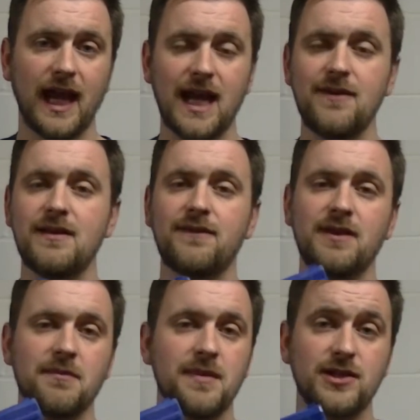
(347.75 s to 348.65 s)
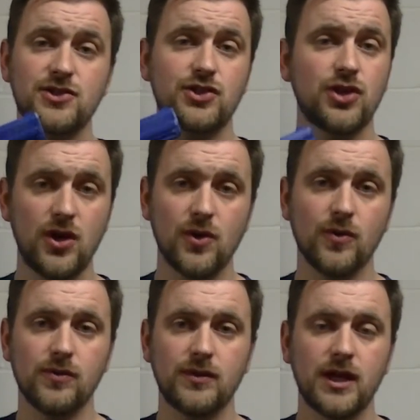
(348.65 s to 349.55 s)
even if you miss
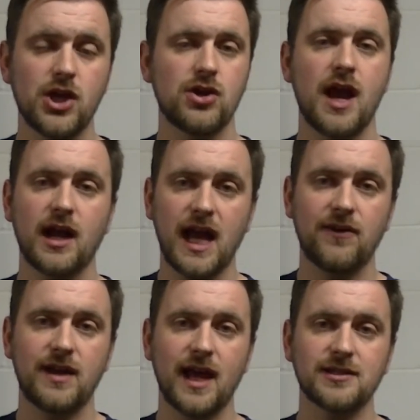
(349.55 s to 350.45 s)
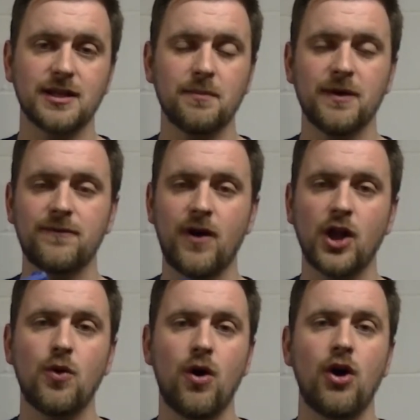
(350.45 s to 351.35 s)
2, you're not going to have an accident. But
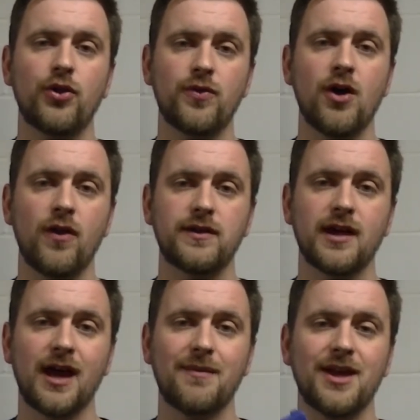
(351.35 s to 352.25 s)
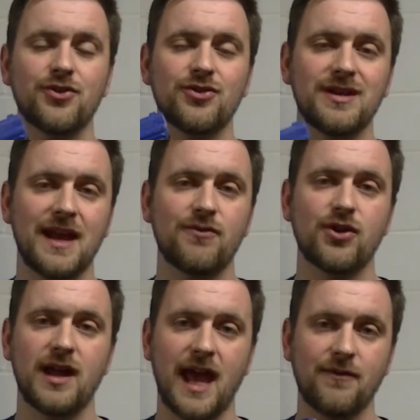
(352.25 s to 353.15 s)
follow all 3 all the time and you're never
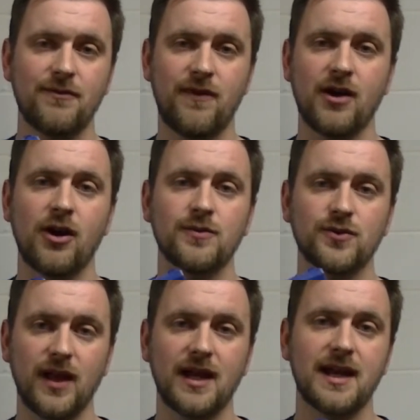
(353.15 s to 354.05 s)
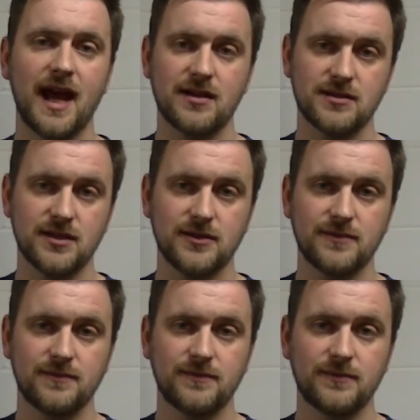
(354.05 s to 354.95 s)
going to have a firearms related accident.
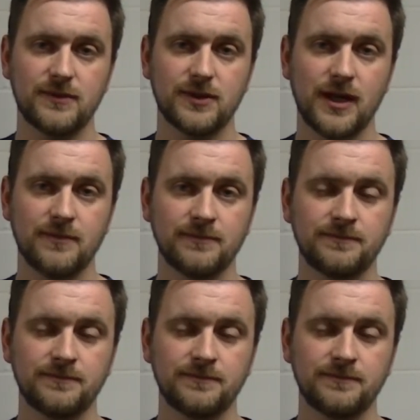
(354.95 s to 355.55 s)
Okay?